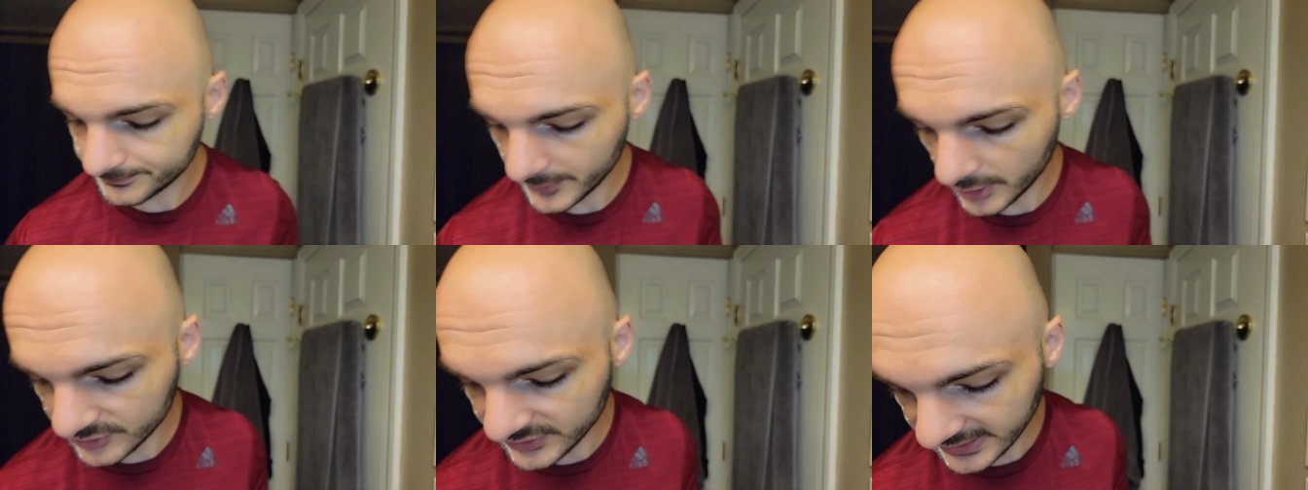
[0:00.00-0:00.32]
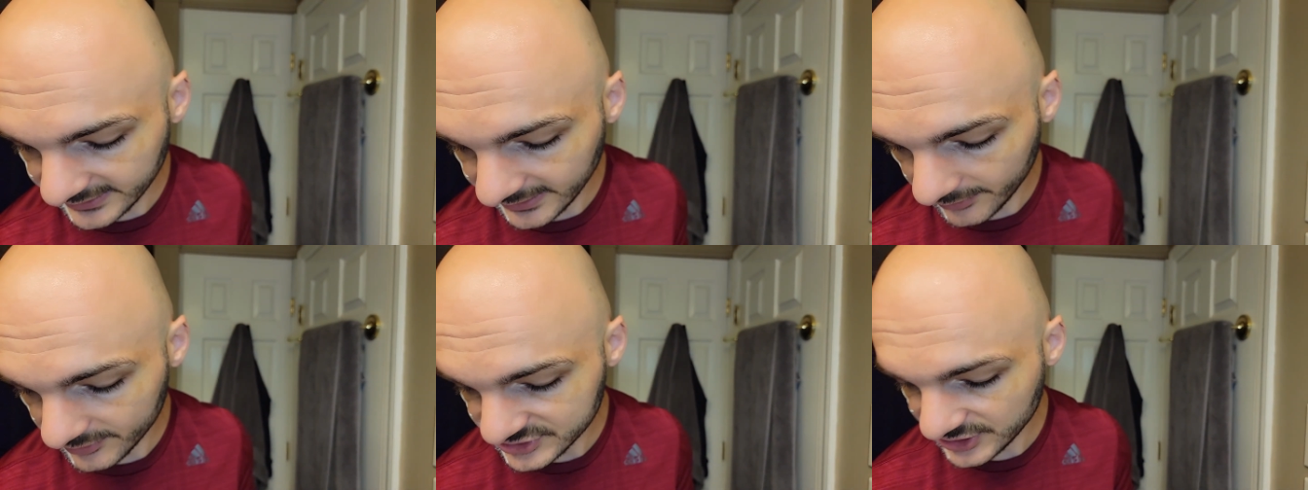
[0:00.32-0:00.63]
or
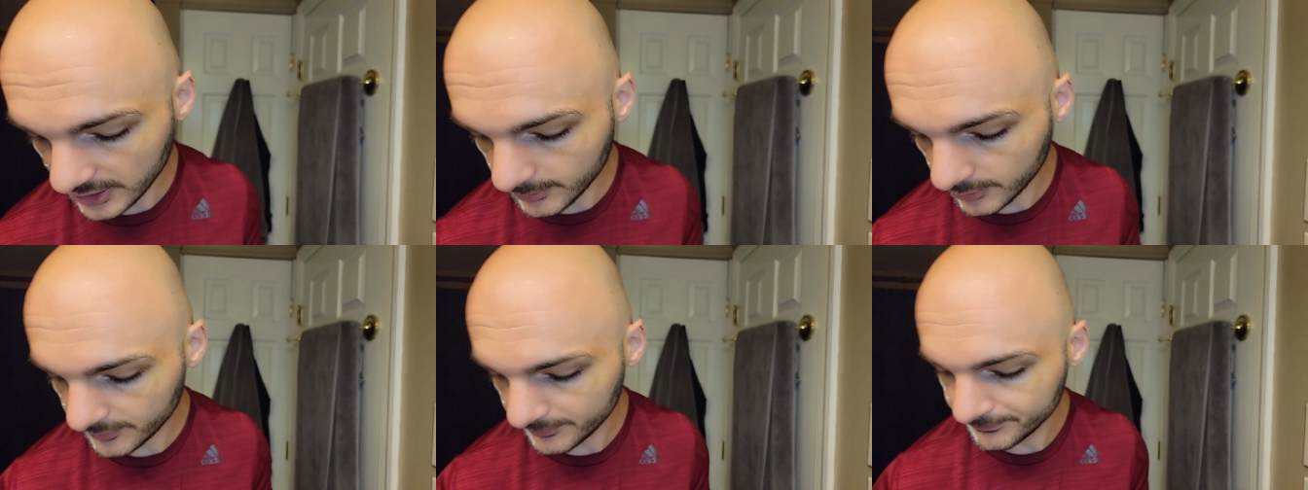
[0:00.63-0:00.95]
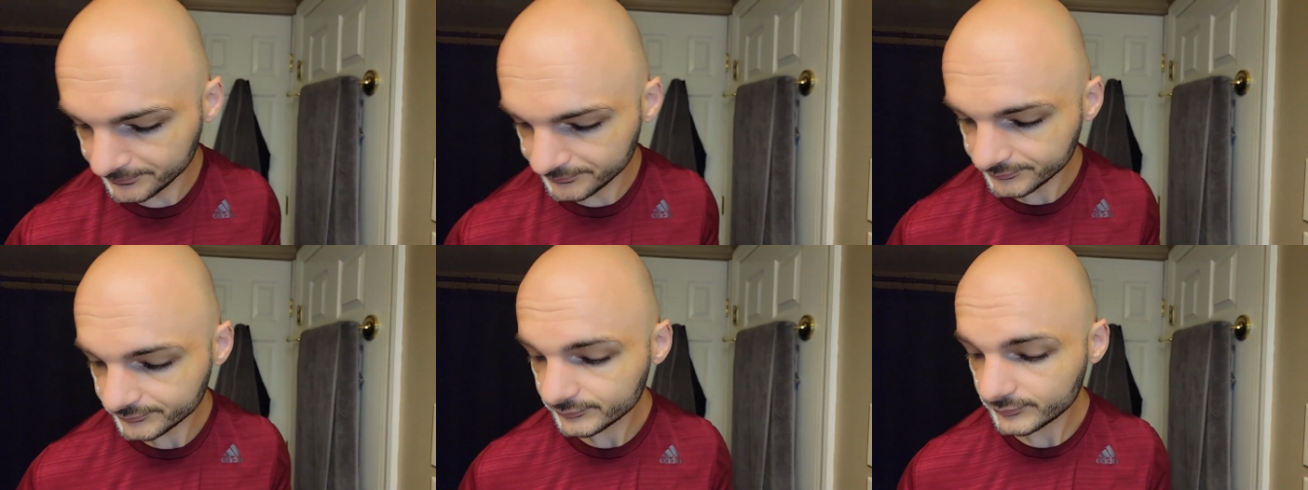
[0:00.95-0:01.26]
taking down the stubble.
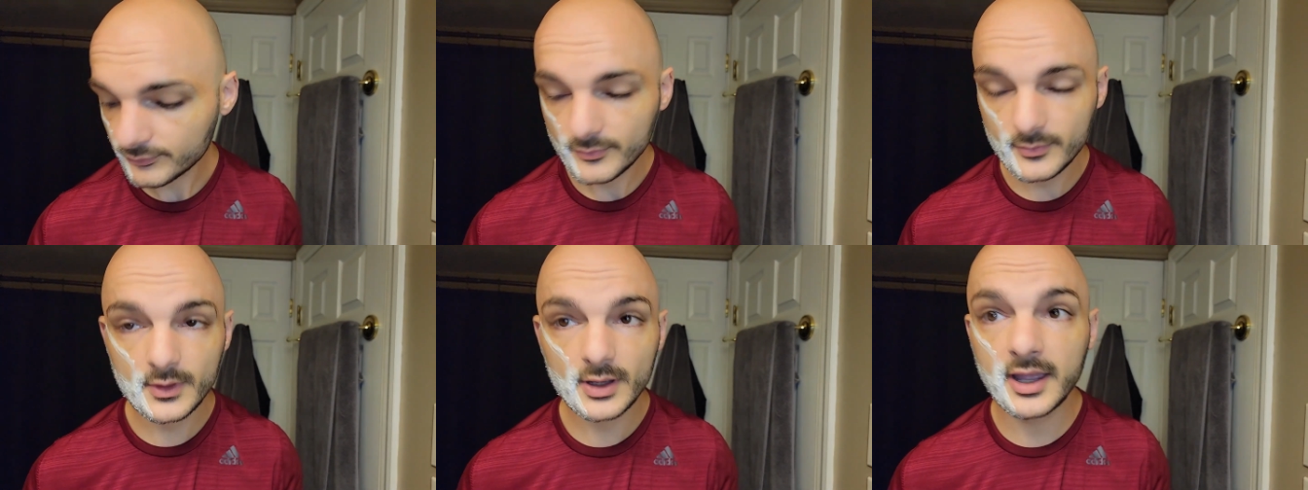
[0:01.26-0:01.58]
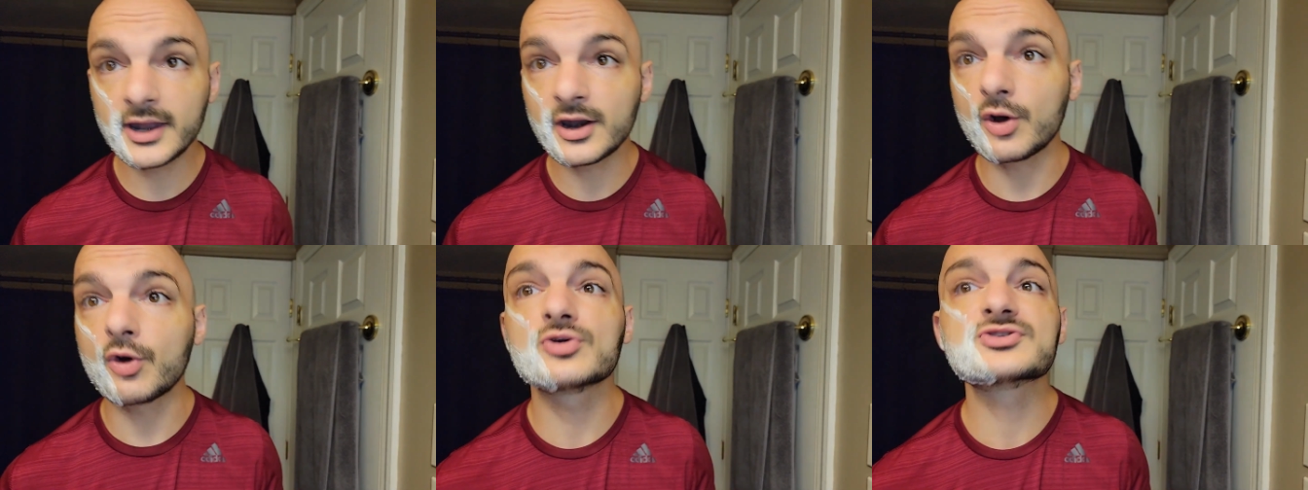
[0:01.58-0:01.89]

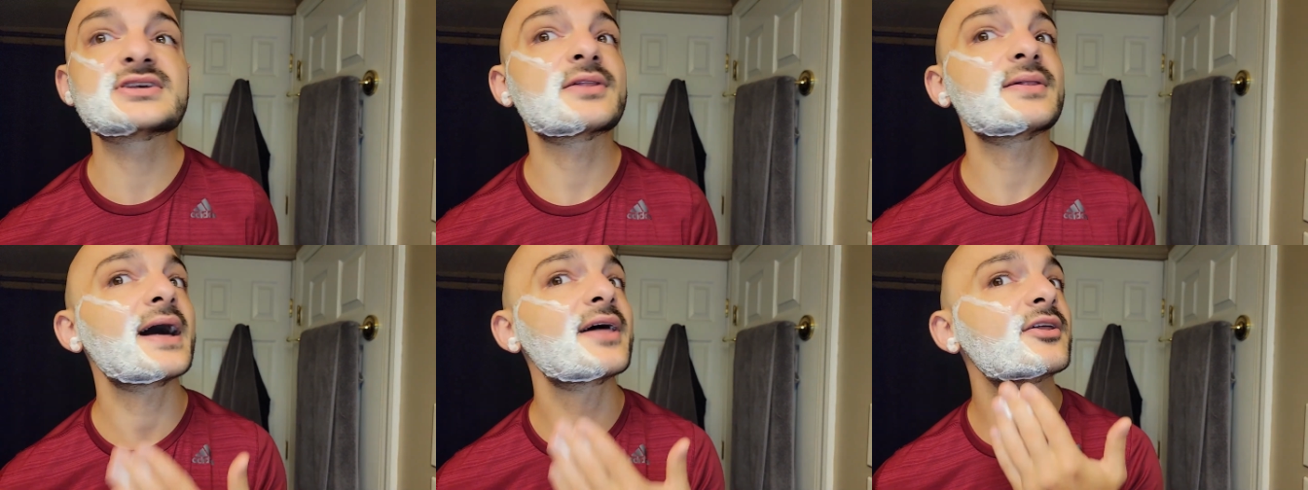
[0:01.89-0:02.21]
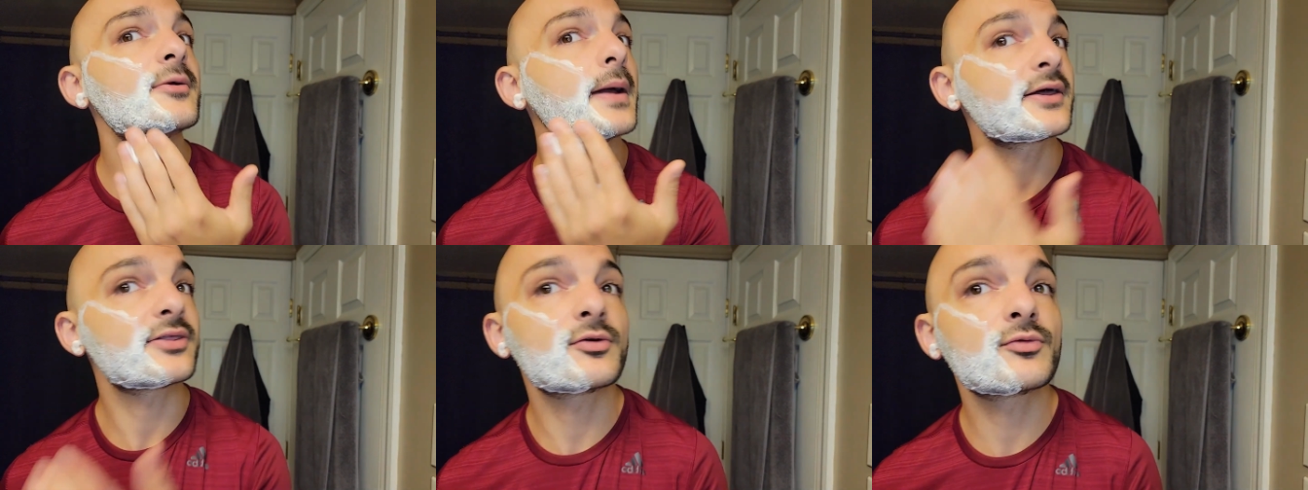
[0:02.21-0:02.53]
And it holds that
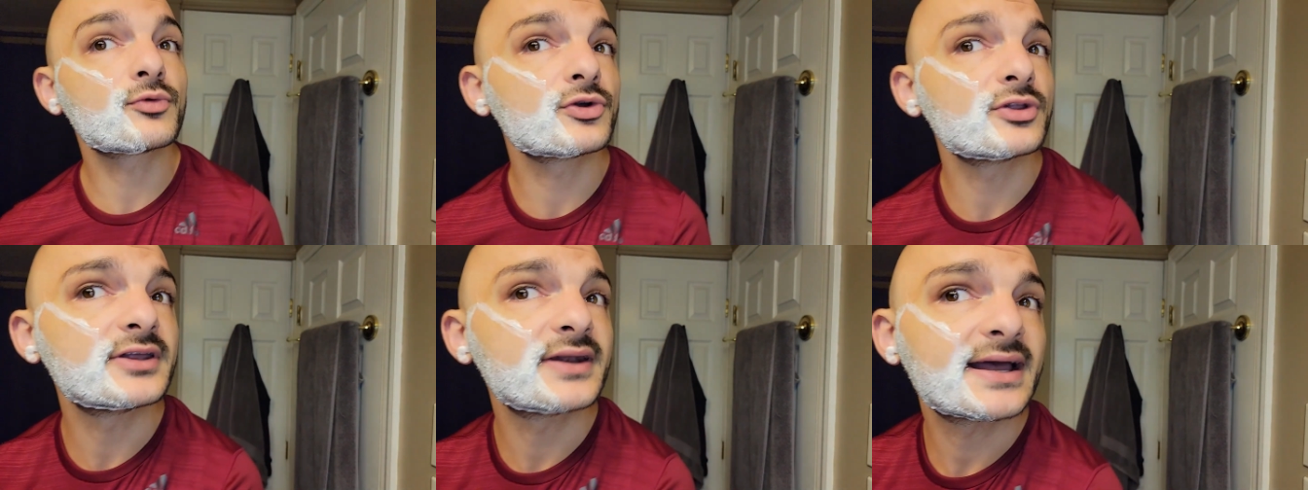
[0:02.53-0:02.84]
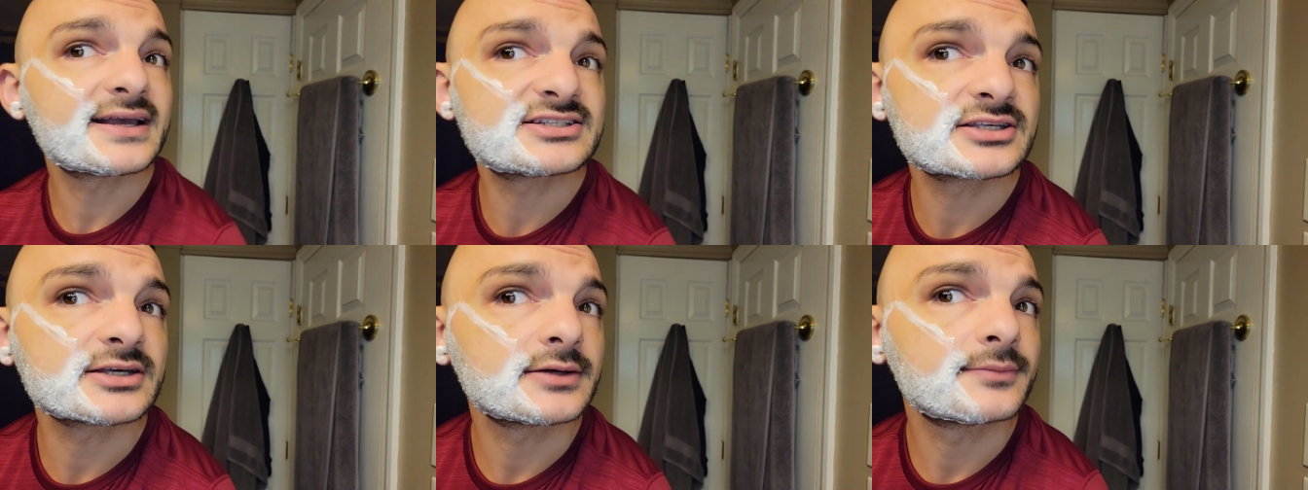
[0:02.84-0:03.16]
lather back there really
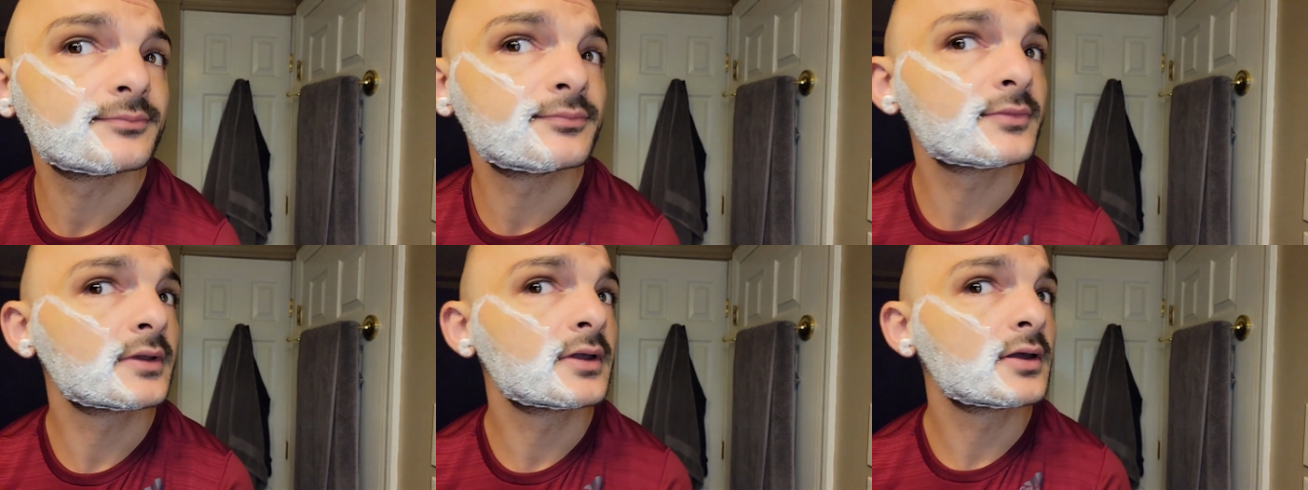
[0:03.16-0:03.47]
nicely.